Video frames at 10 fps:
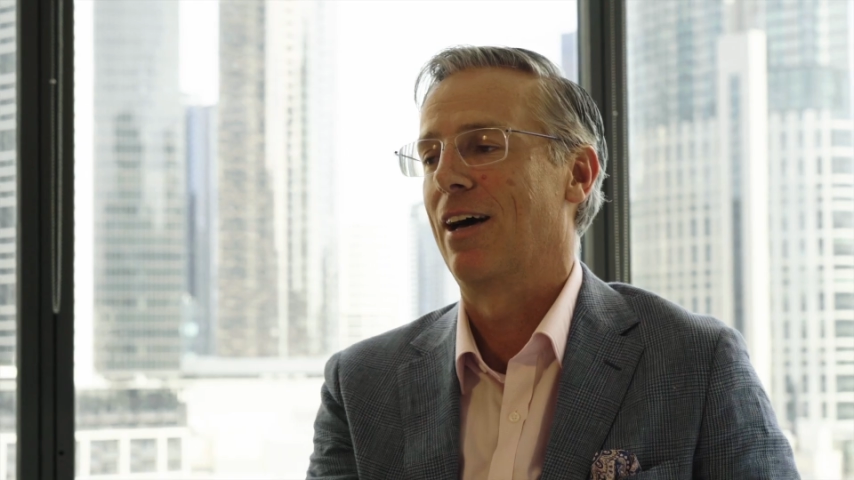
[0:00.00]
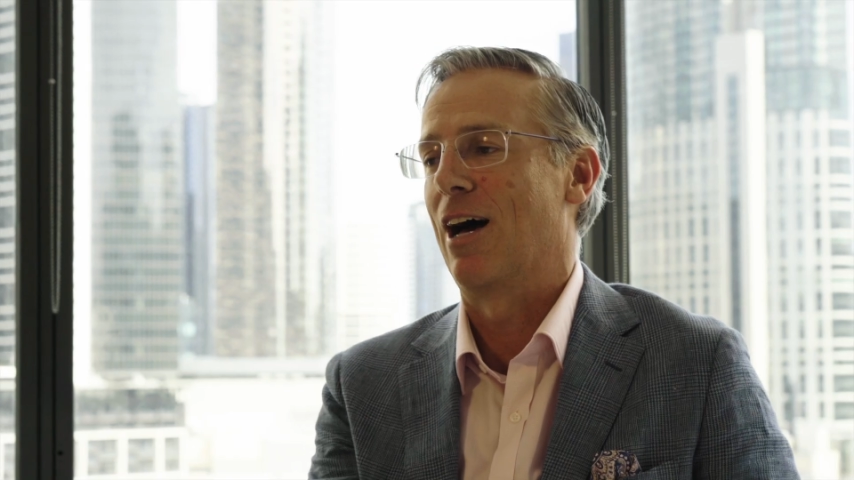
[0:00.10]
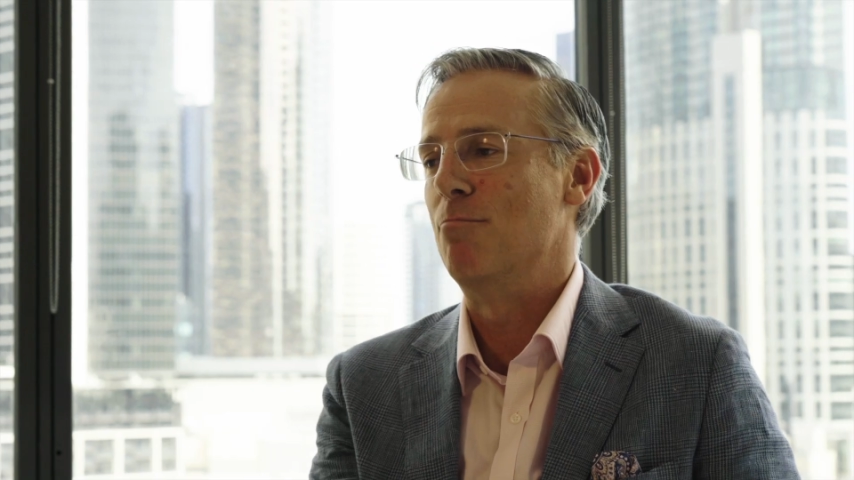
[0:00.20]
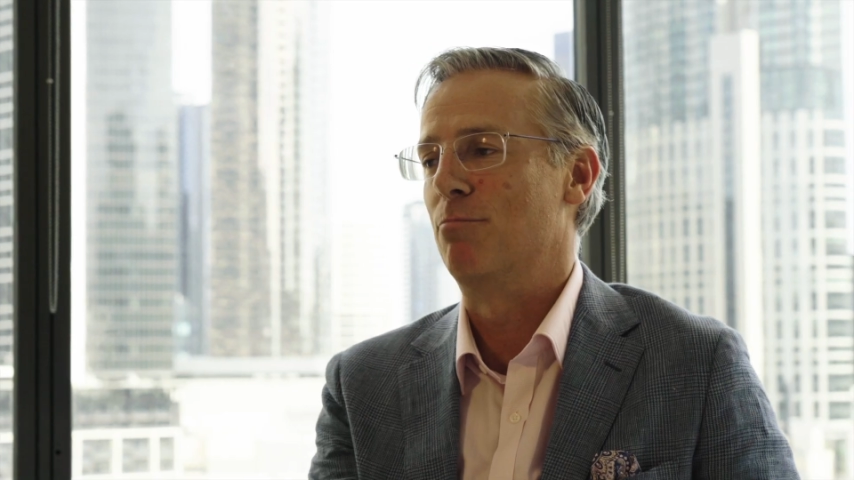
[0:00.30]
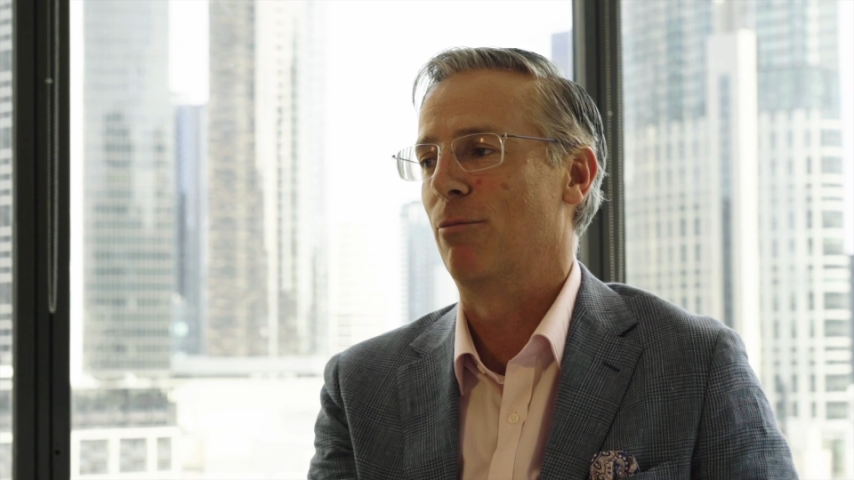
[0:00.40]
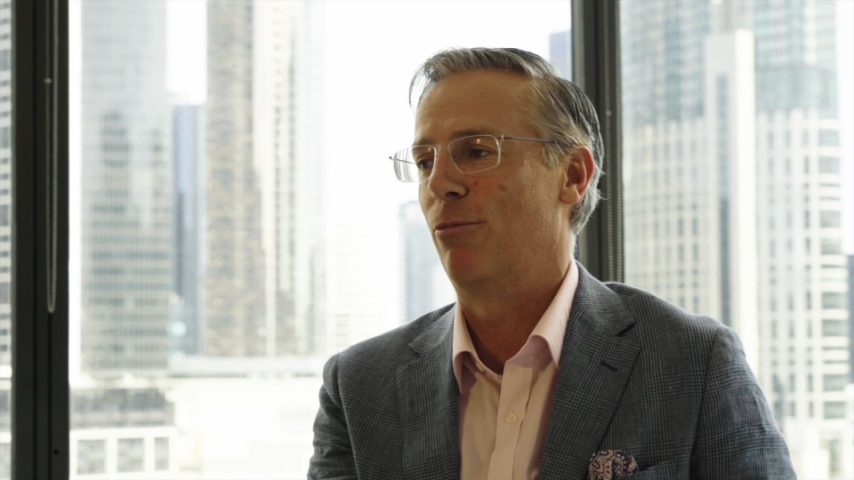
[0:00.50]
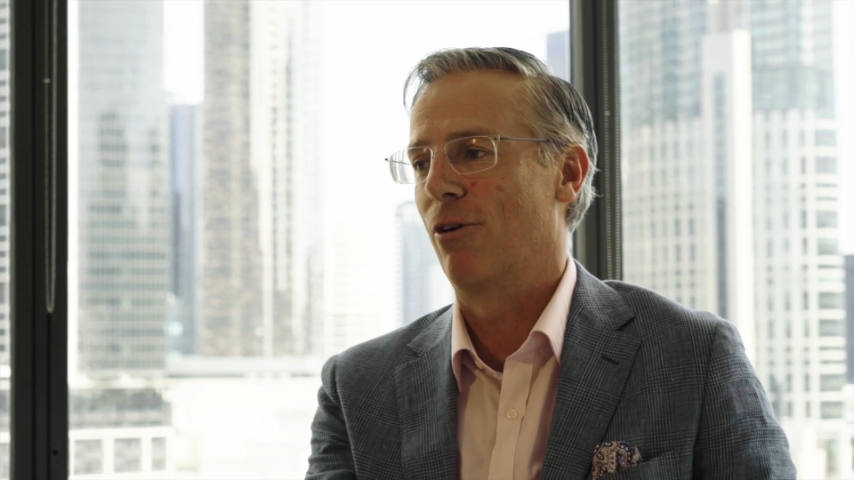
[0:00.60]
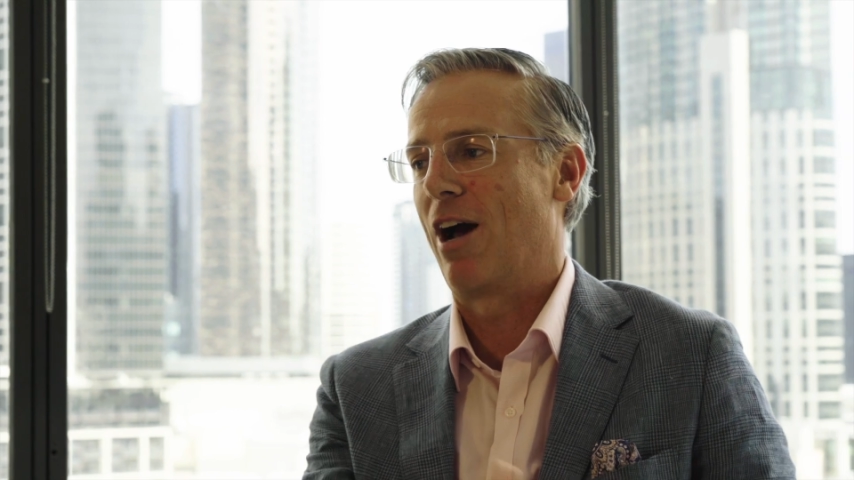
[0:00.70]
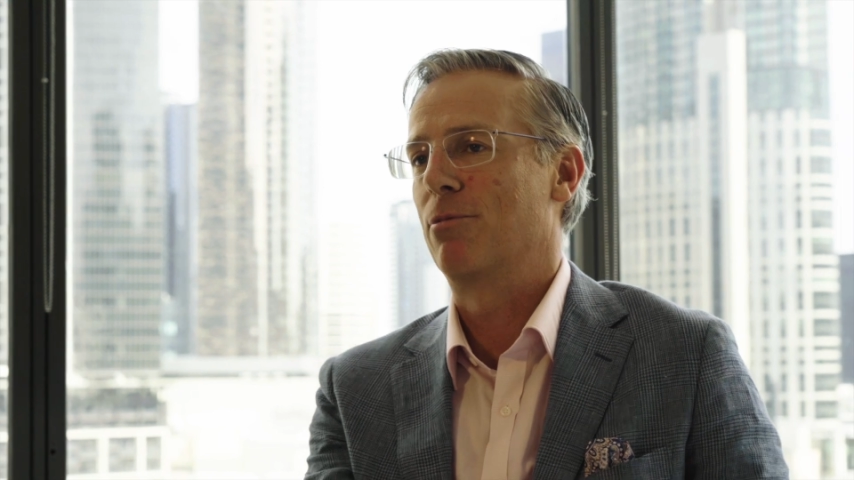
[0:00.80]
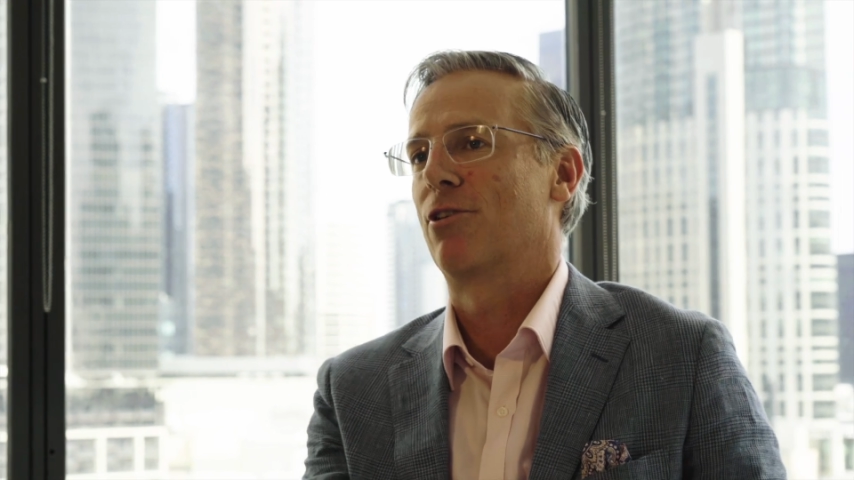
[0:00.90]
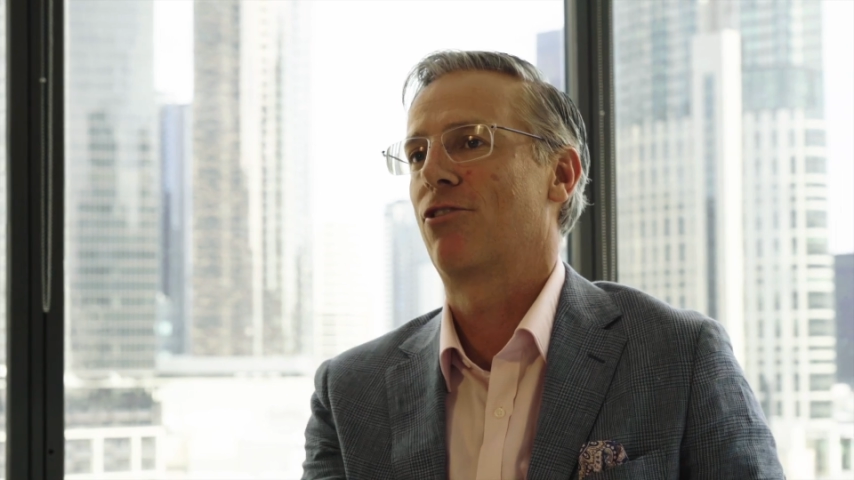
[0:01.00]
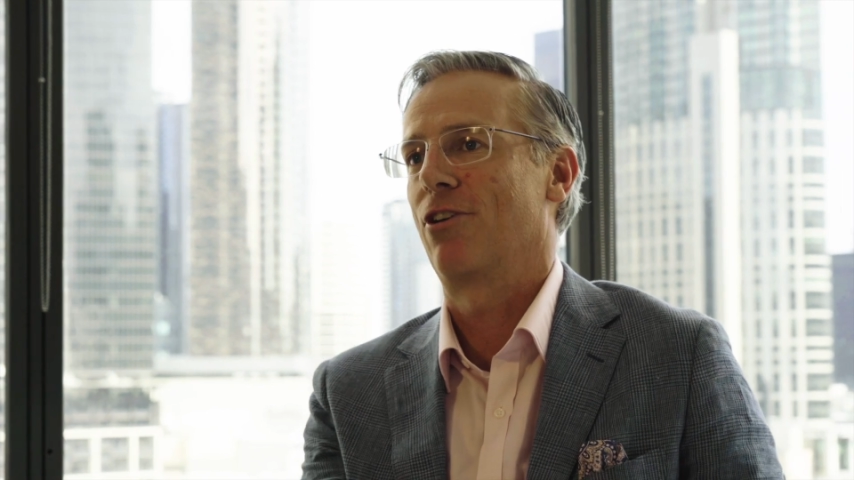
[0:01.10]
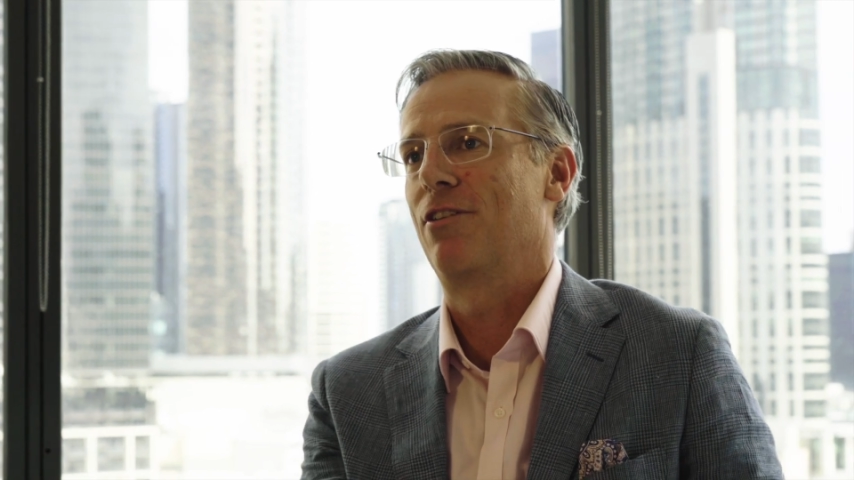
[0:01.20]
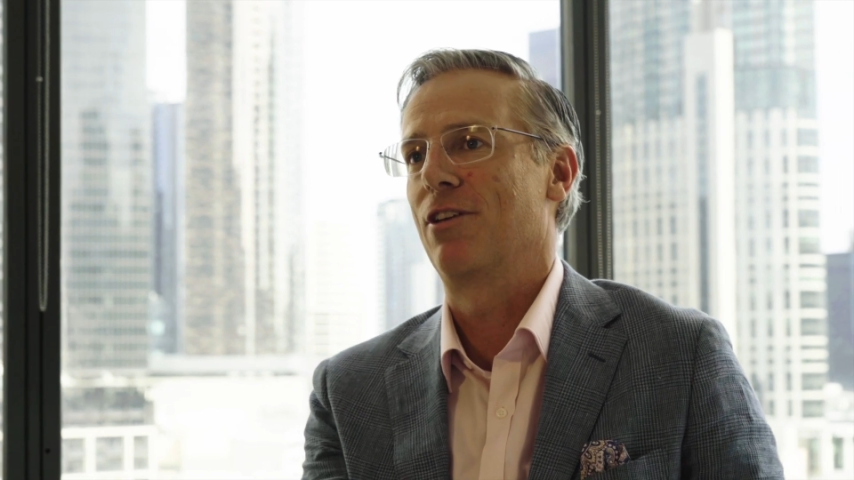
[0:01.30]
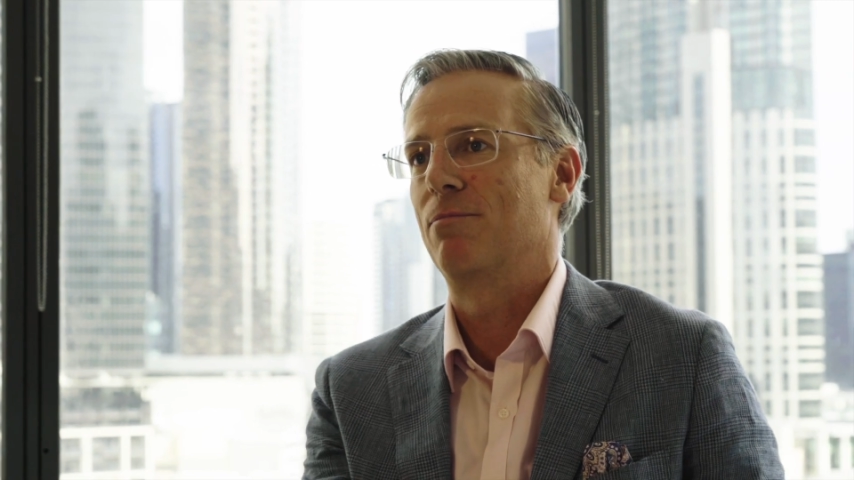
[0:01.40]
But we were able to
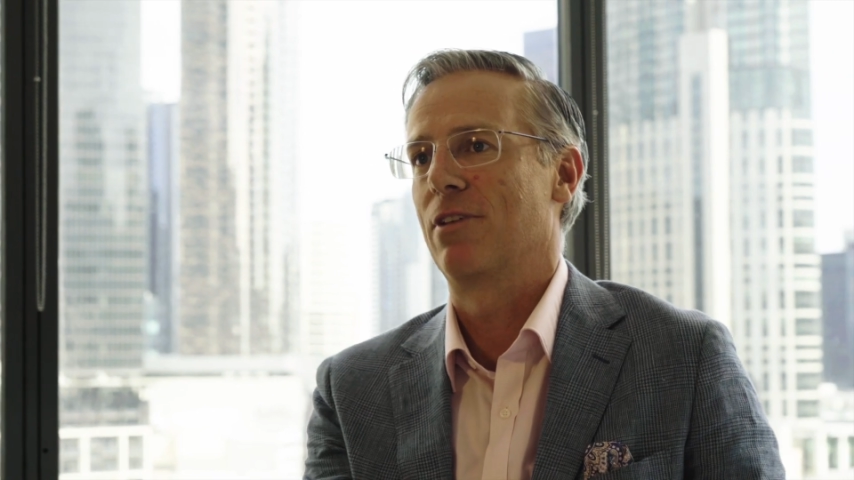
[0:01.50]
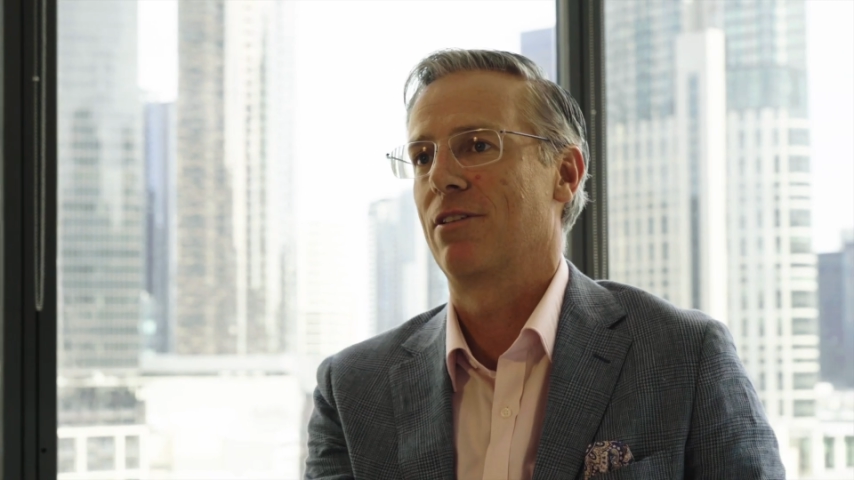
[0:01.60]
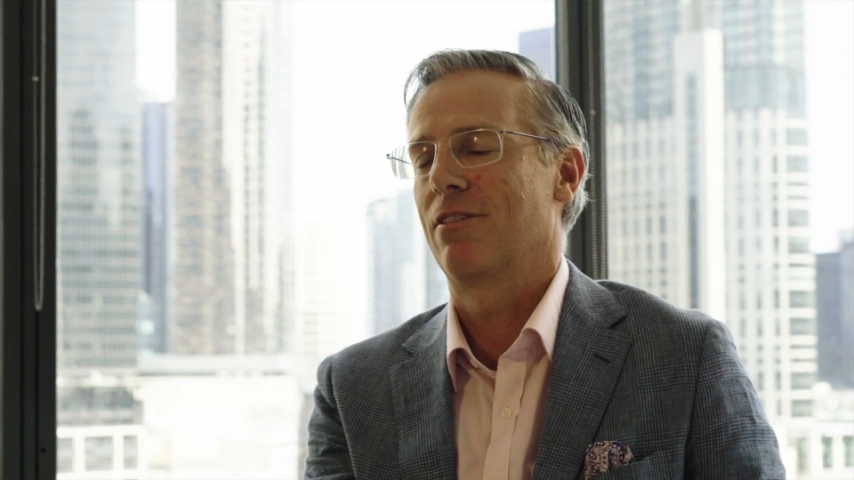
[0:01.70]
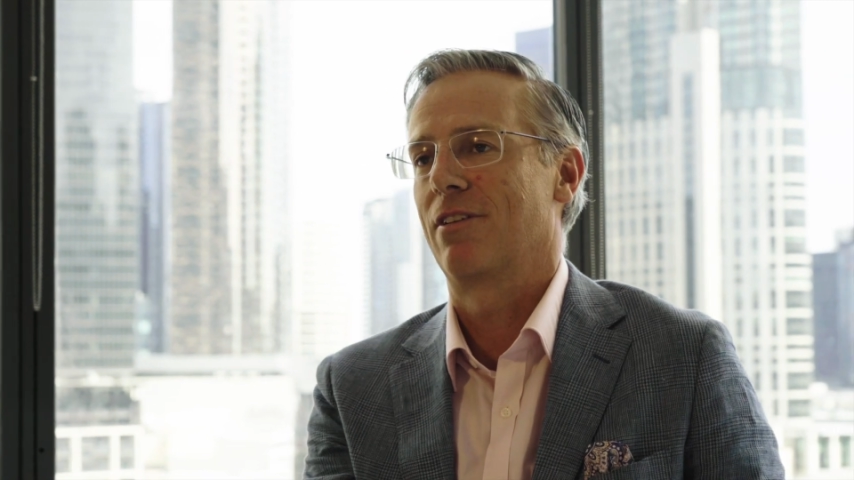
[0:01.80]
show them